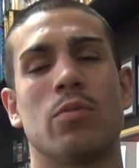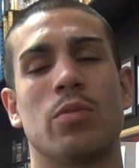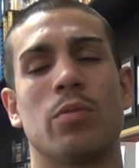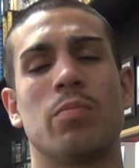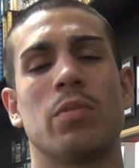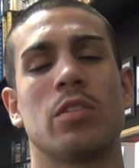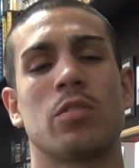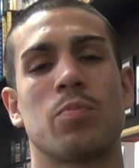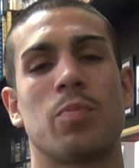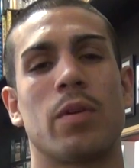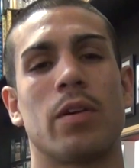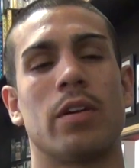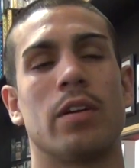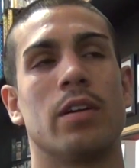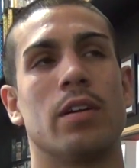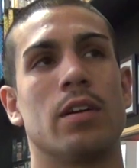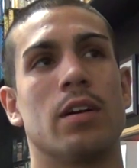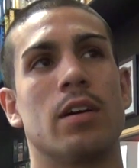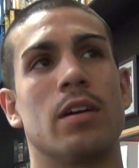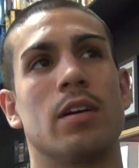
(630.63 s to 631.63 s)
We've been
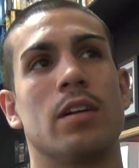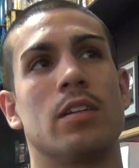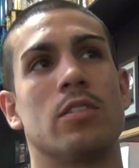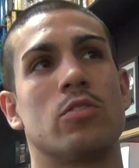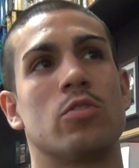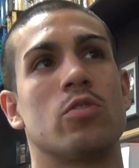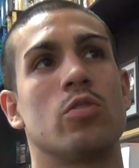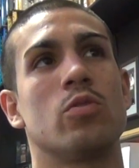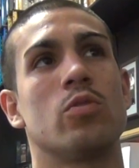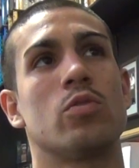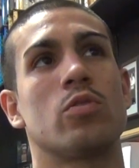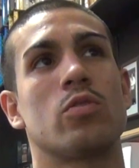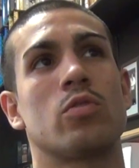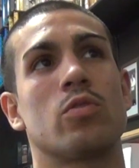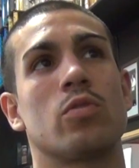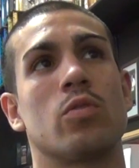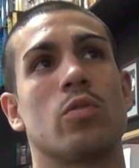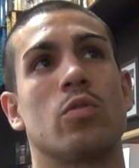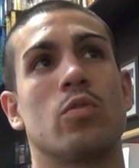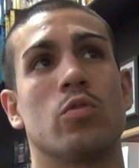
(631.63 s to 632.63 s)
sparring Jesus,
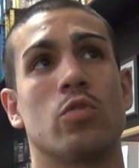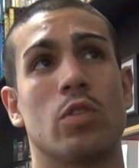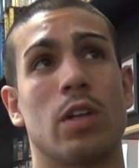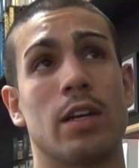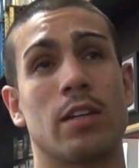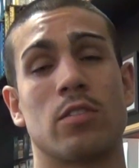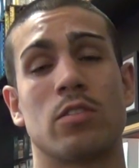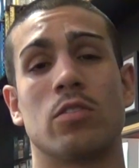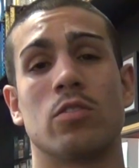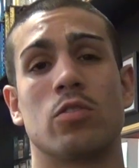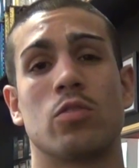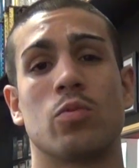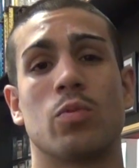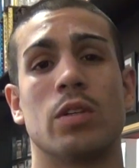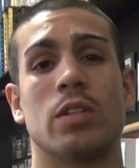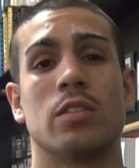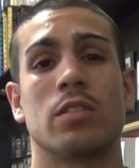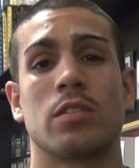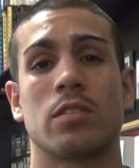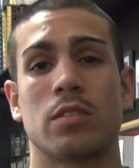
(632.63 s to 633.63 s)
who likes to
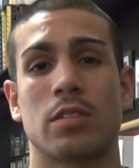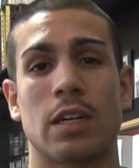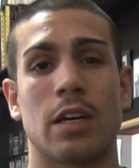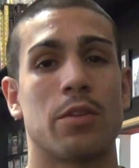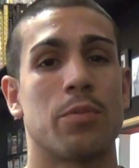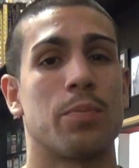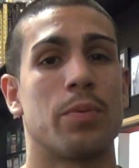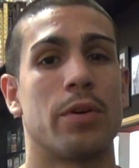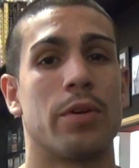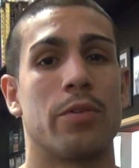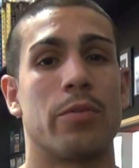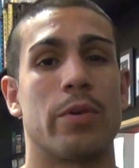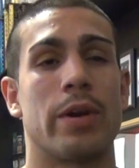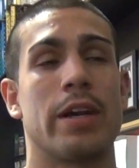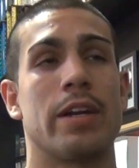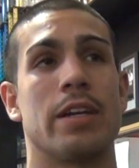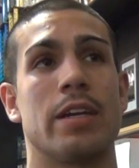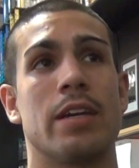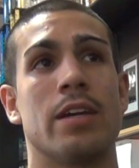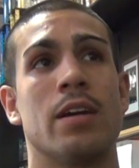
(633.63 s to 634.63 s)
switch southpaw and
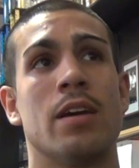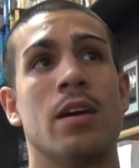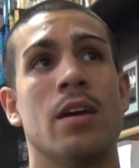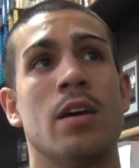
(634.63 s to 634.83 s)
righty.